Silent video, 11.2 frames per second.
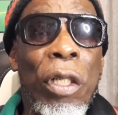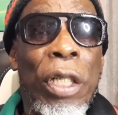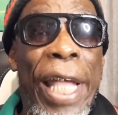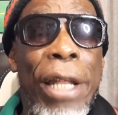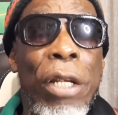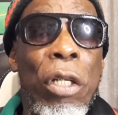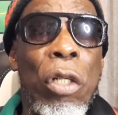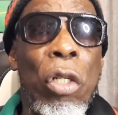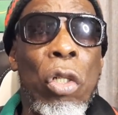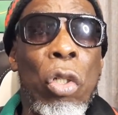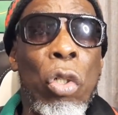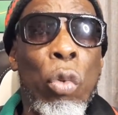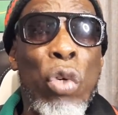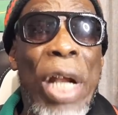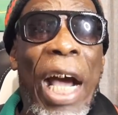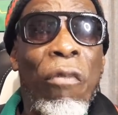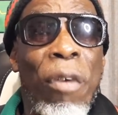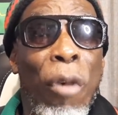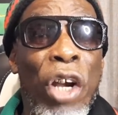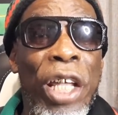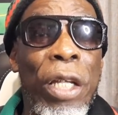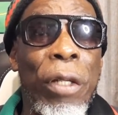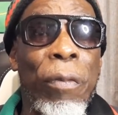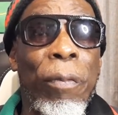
then would I have the money.